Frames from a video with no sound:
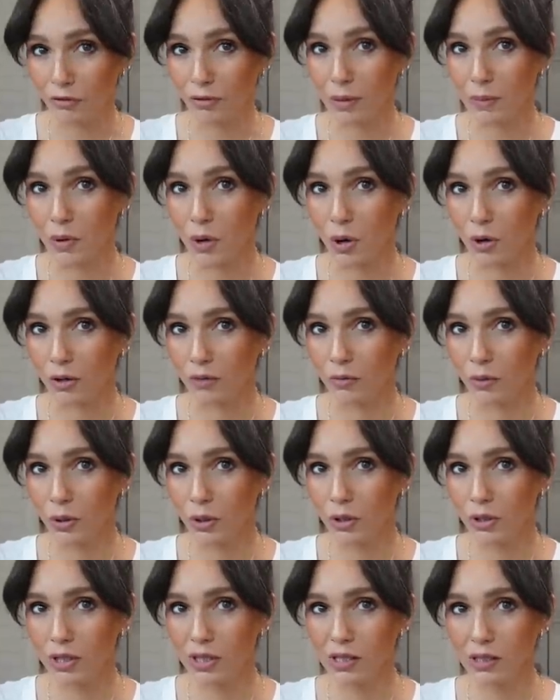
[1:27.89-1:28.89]
from Carnivore
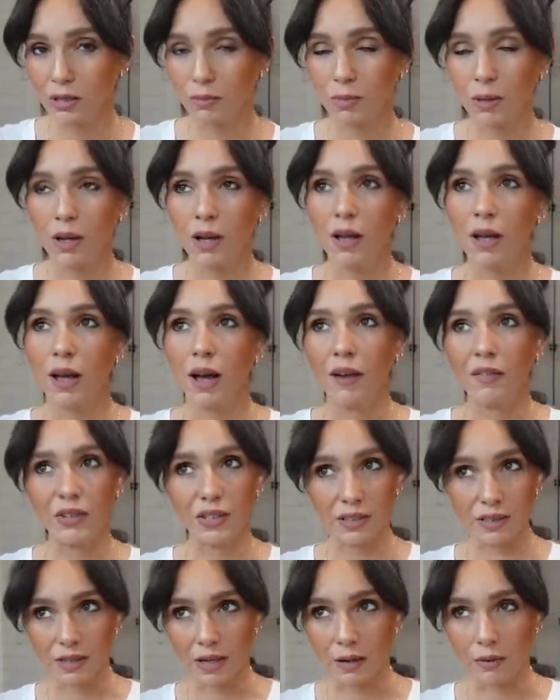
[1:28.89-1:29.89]
Crisp. I have a
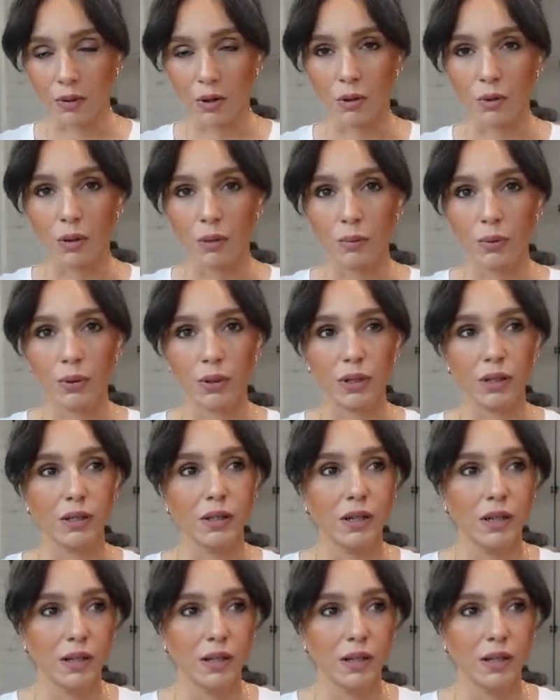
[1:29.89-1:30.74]
discount code. I'll put it